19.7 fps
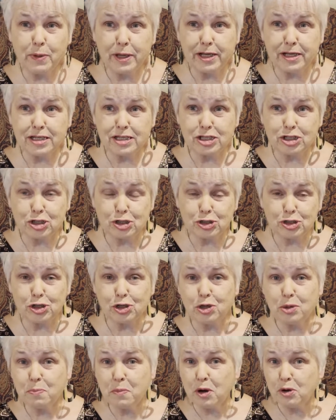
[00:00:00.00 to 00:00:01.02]
minister, so
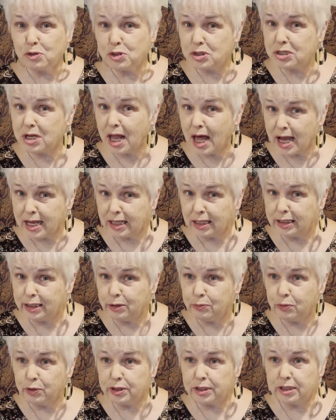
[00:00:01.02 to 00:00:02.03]
you most likely
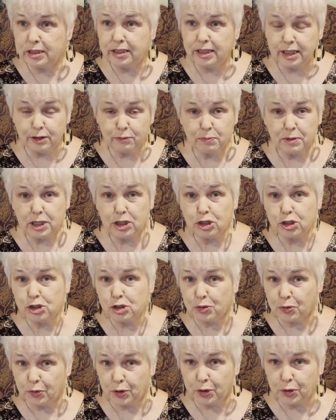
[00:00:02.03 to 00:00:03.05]
would give me the
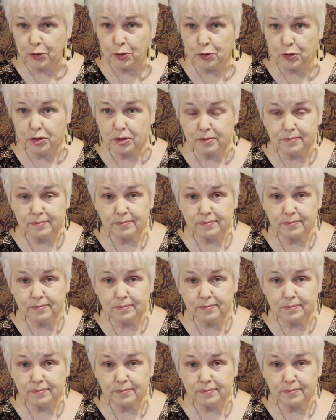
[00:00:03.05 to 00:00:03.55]
truth.